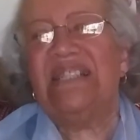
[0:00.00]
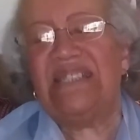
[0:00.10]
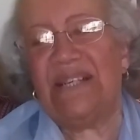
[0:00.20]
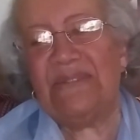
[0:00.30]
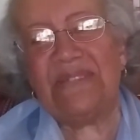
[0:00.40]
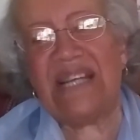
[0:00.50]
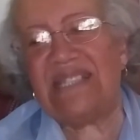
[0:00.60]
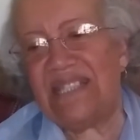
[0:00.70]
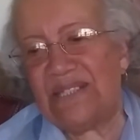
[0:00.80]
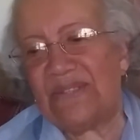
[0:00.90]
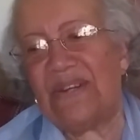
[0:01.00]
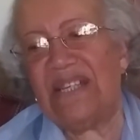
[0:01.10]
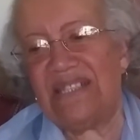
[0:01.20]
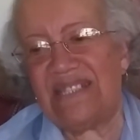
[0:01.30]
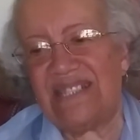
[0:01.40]
So that's his
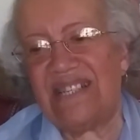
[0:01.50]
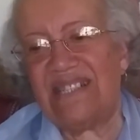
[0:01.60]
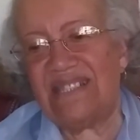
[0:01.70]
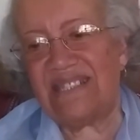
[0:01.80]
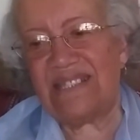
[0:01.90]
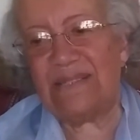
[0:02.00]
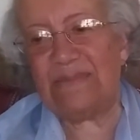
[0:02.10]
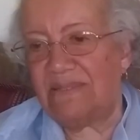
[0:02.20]
grace to us.